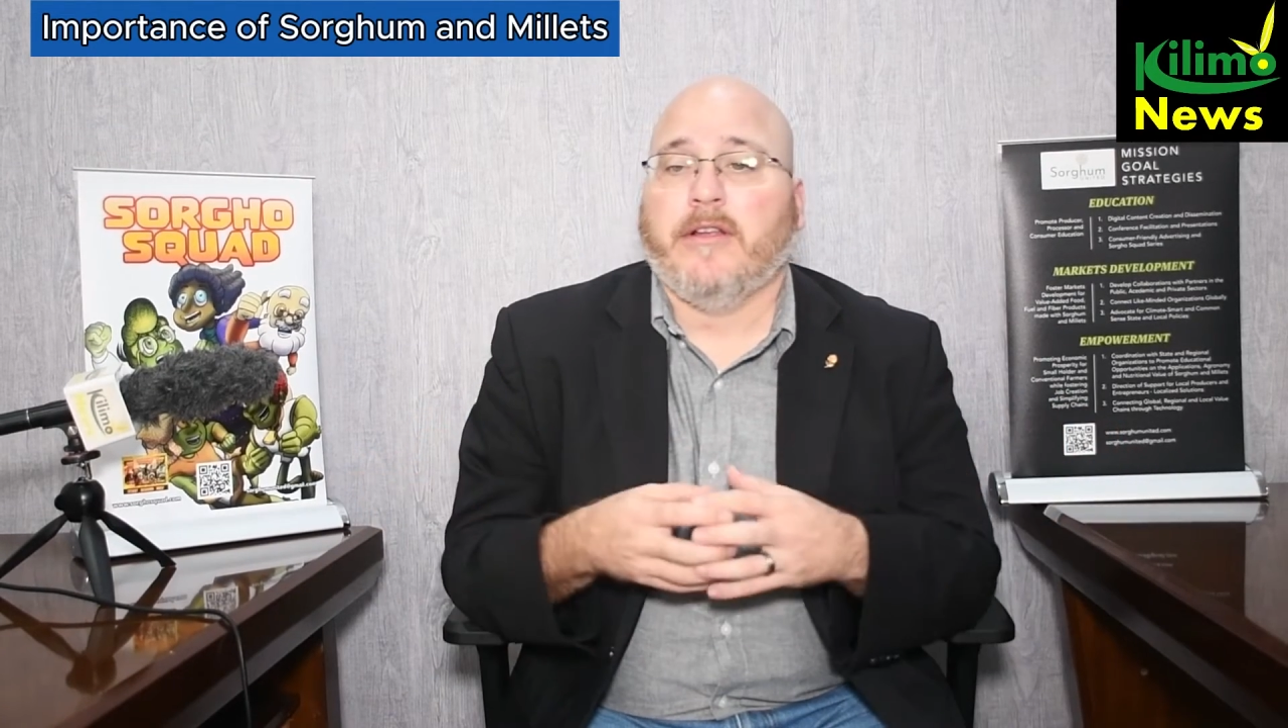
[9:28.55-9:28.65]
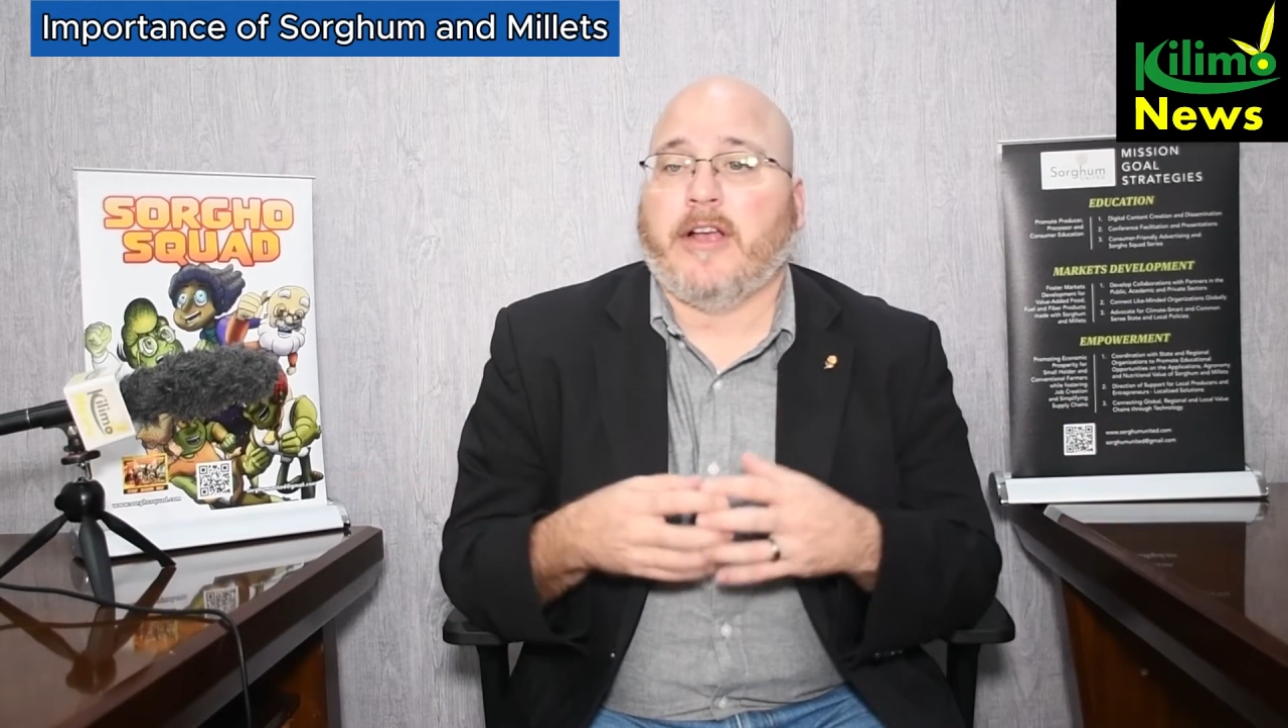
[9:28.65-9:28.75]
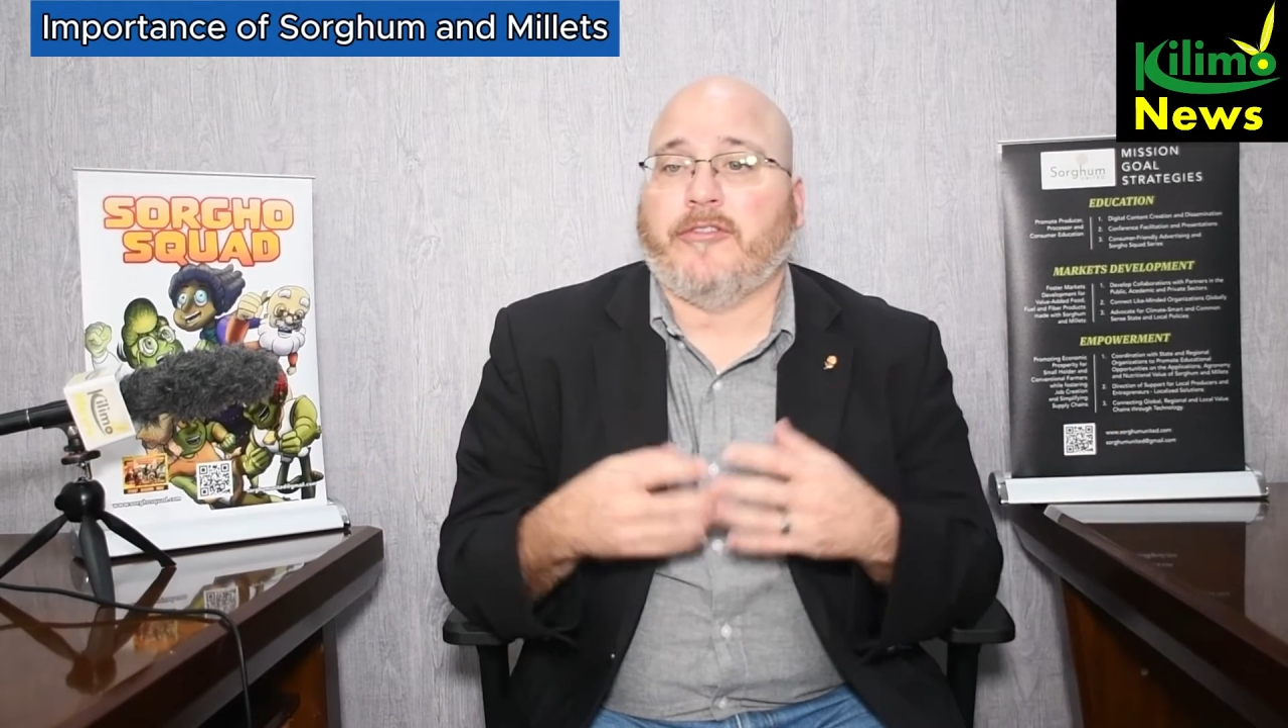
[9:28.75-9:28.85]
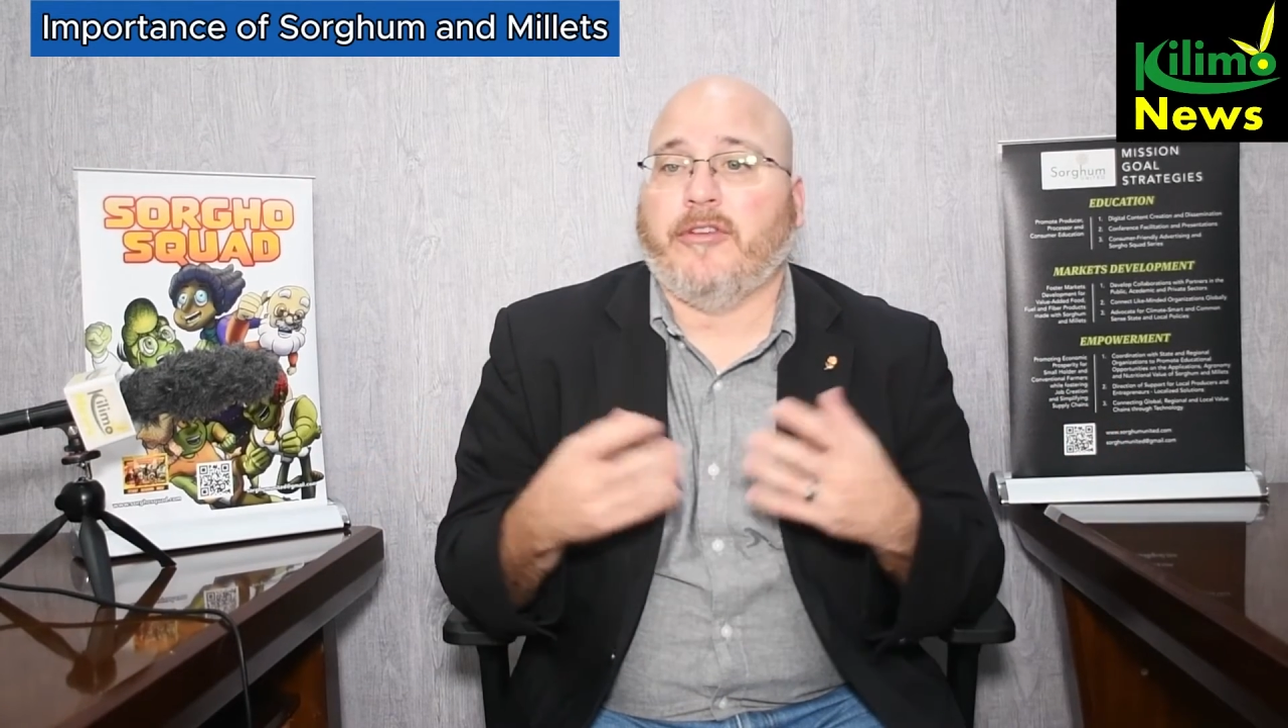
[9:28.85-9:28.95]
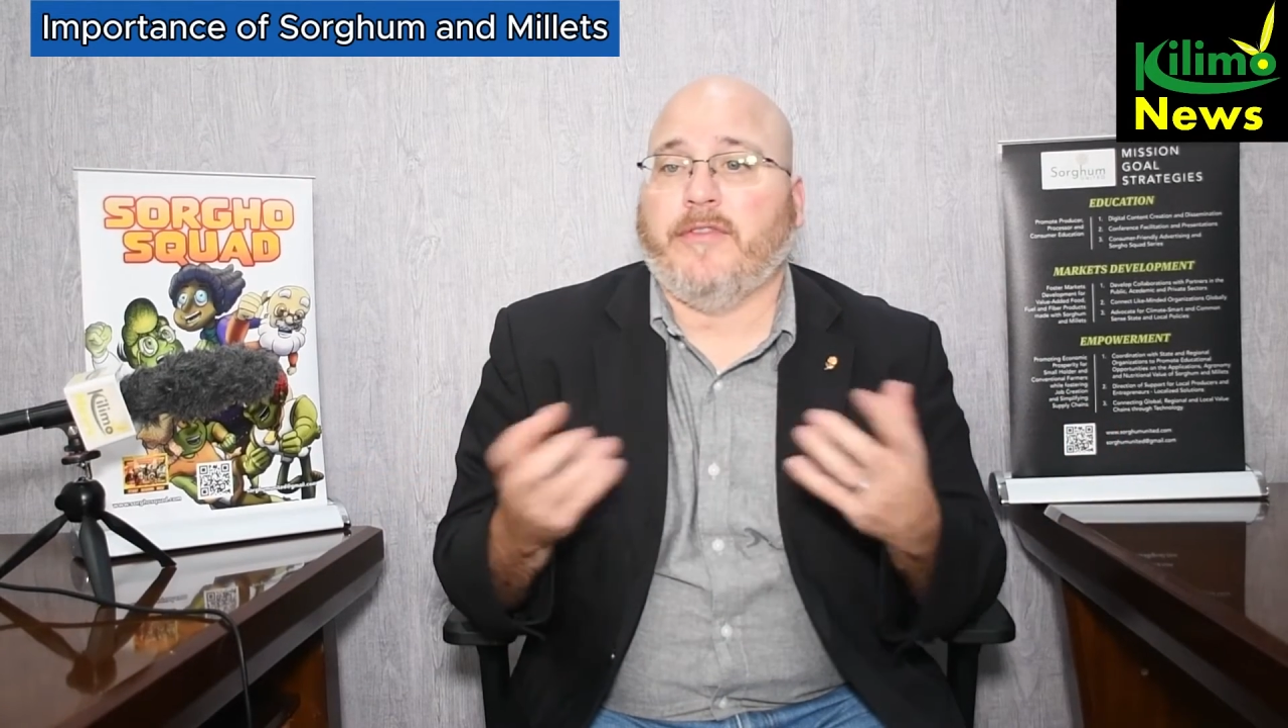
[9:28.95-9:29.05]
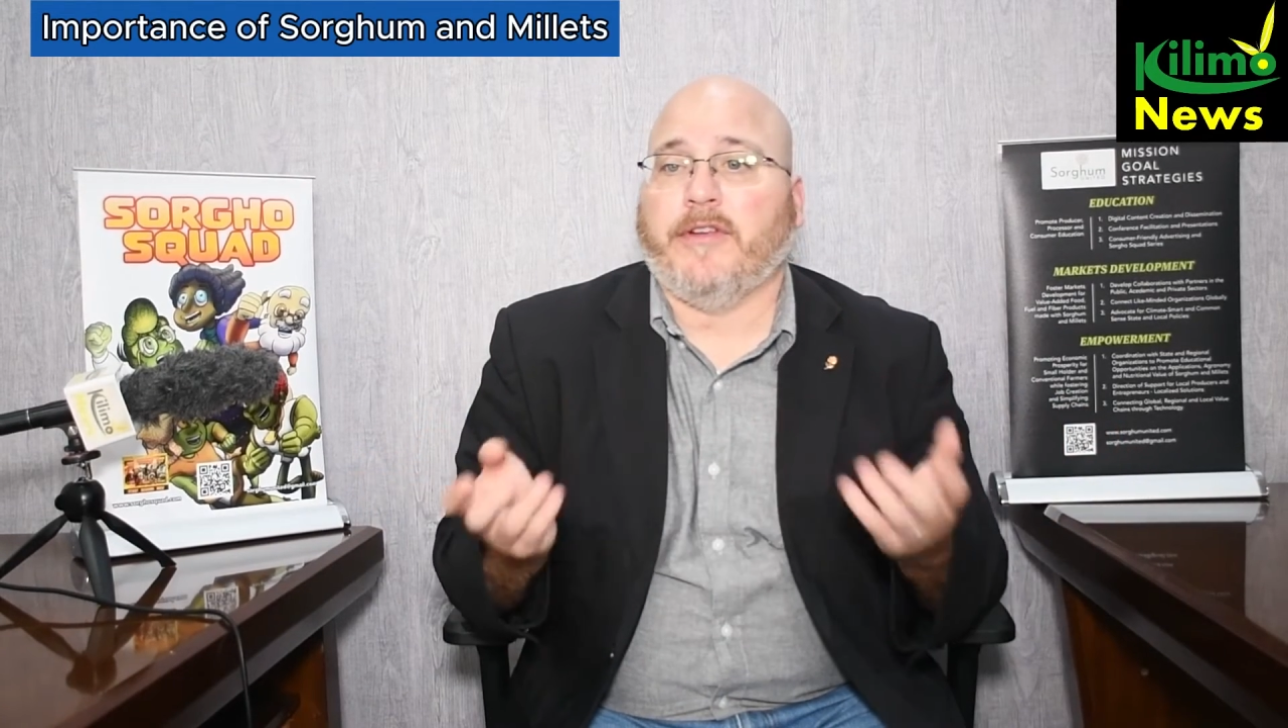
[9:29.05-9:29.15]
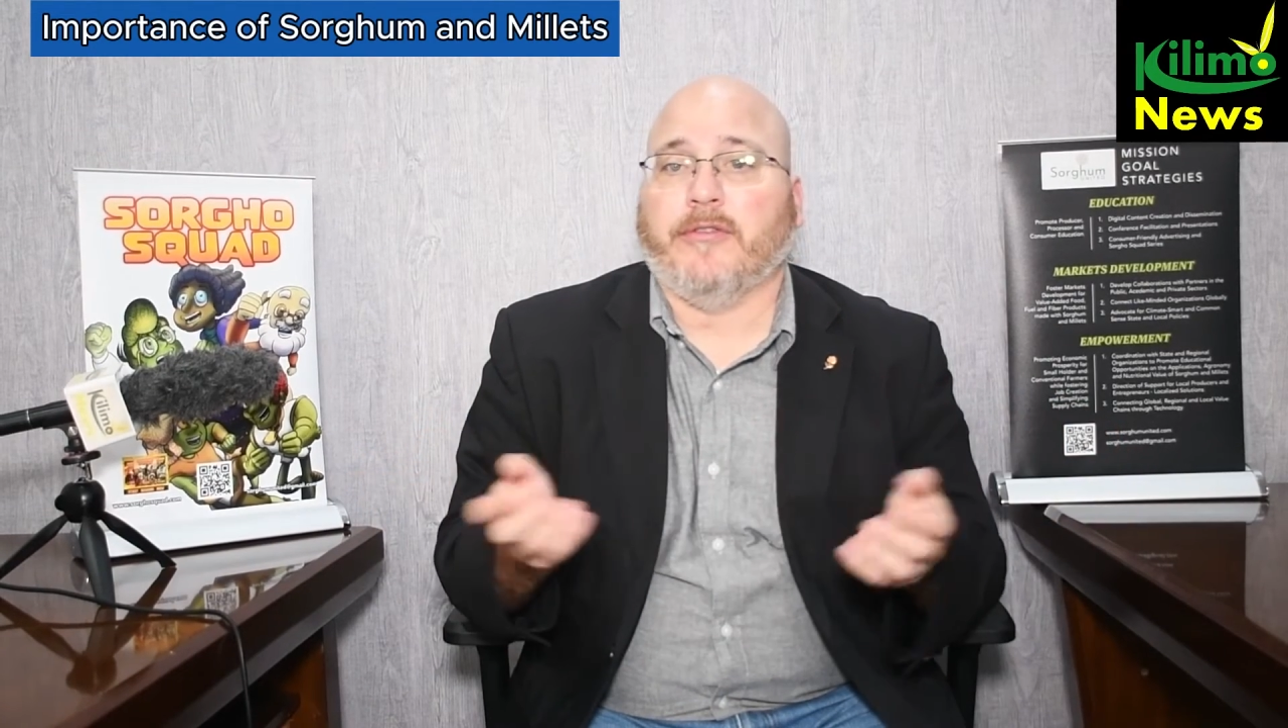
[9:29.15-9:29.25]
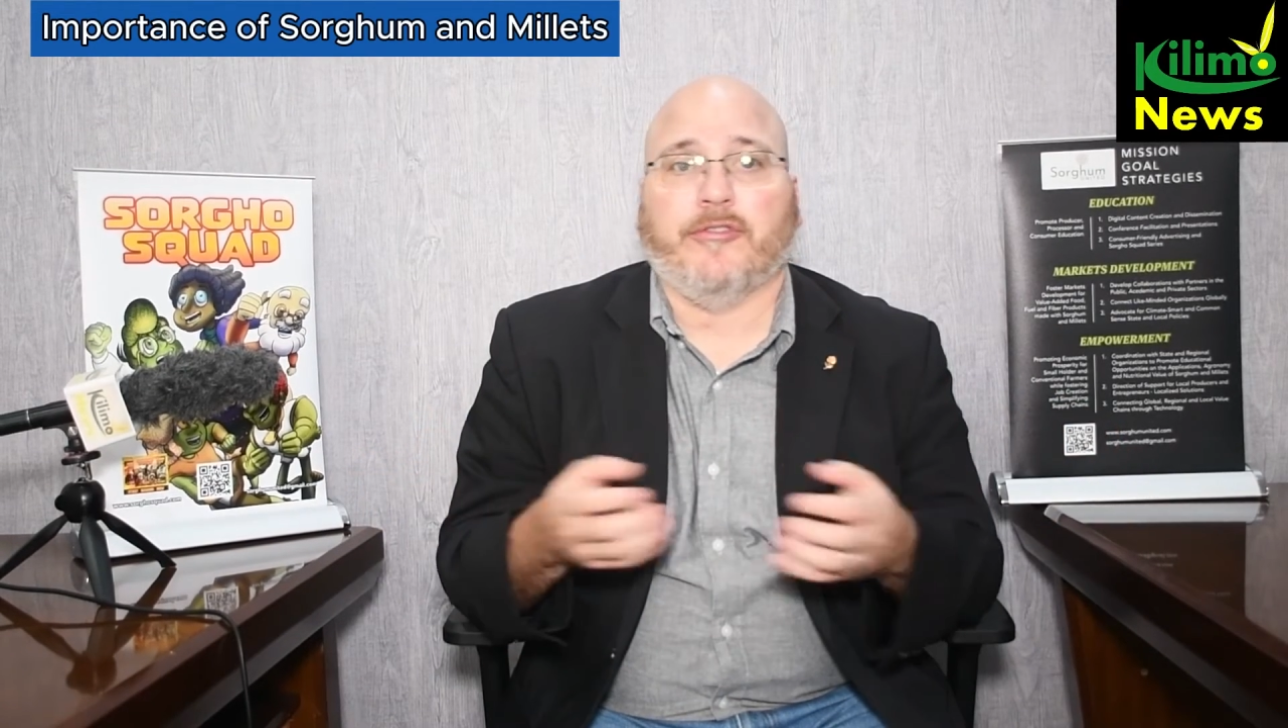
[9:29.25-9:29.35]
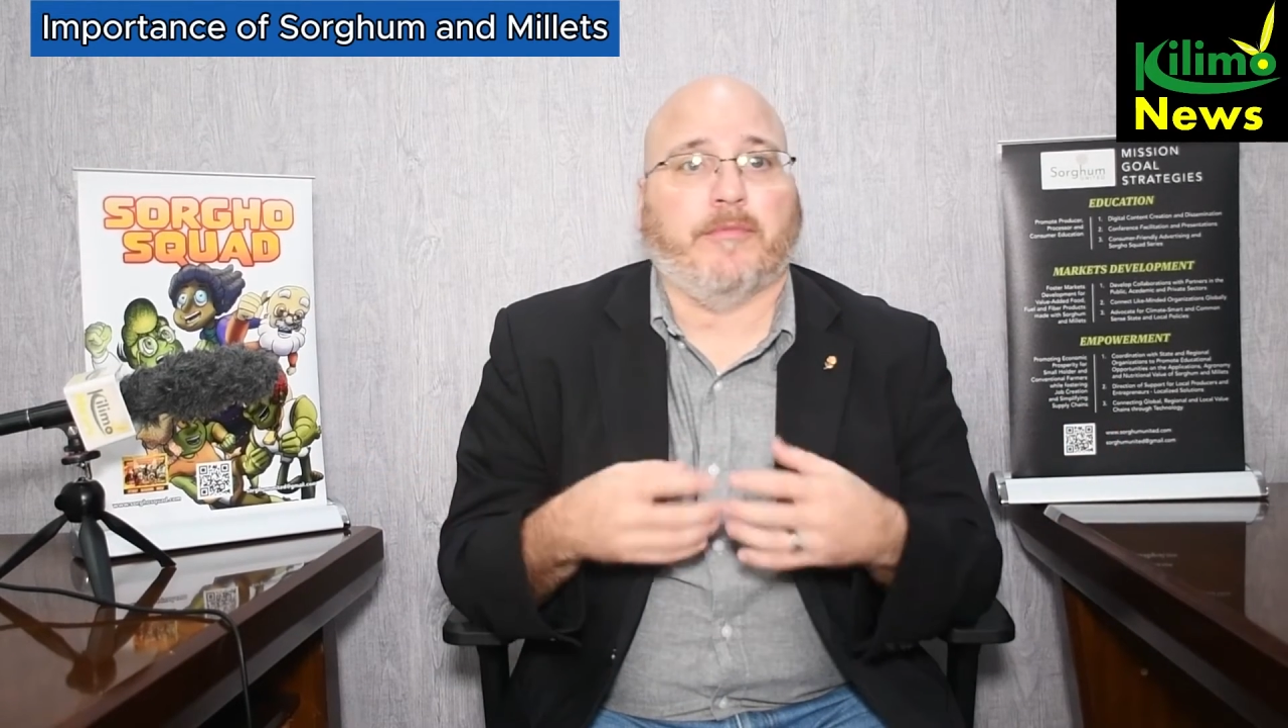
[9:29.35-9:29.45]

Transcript: Costs your vehicles,